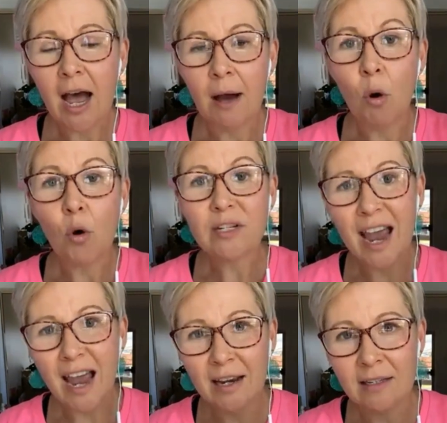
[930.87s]
or
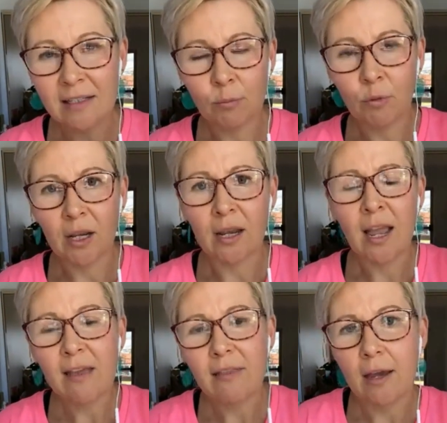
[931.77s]
tag somebody
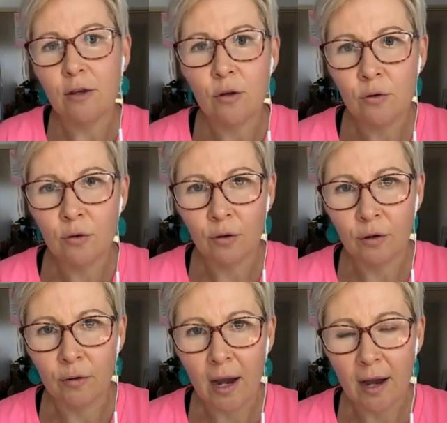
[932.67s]
that you know